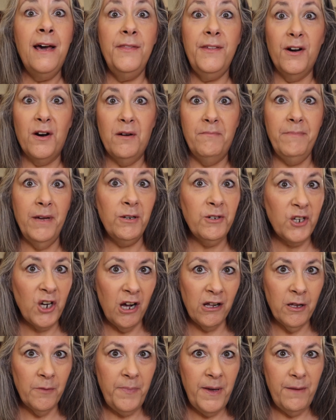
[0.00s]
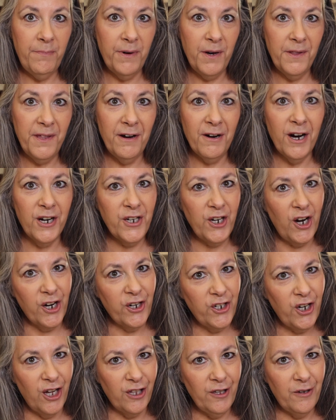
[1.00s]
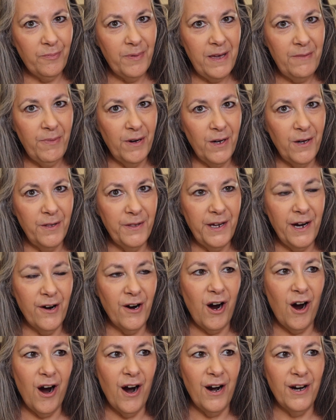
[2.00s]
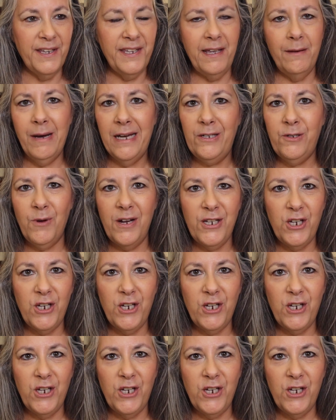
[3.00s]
There are milk chocolate people, there are dark chocolate people, there are semi-sweet